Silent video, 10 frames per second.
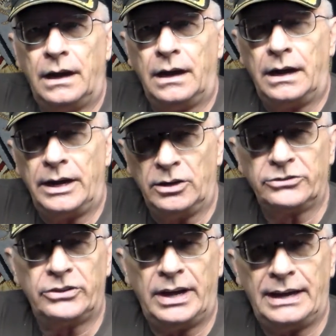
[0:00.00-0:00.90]
I
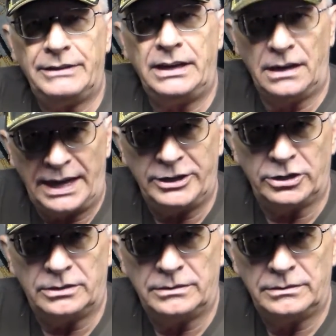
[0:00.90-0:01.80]
also have a
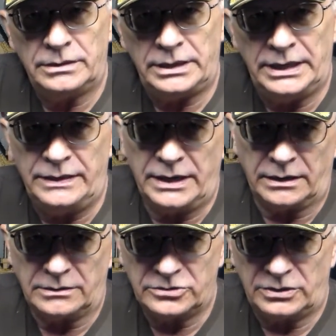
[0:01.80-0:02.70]
lighter in
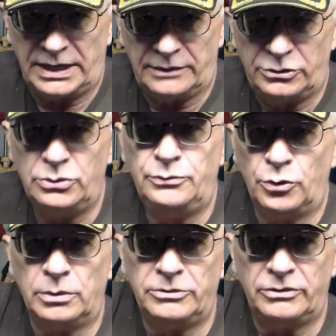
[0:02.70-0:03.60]
there, so I have 2
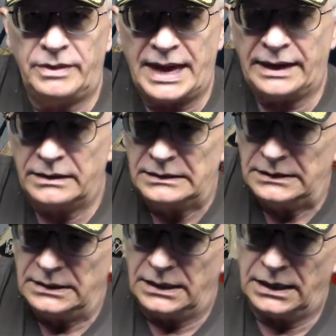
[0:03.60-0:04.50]
forms of that.
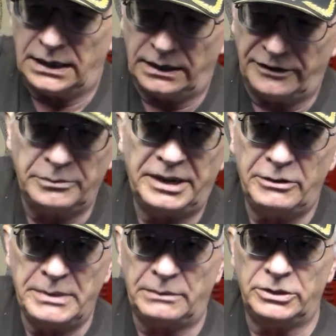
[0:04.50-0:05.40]
Everybody
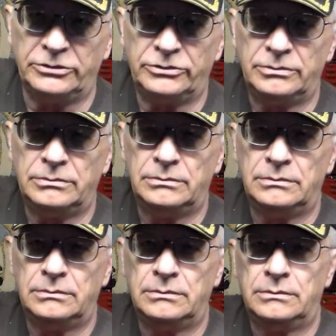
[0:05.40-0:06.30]
remembers,
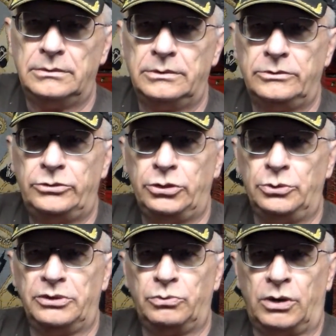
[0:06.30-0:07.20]

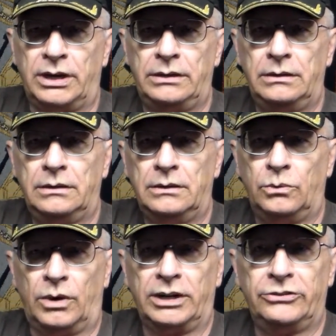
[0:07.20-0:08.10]
2 is 1,
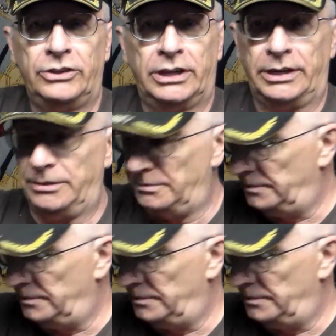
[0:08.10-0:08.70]
1 is none.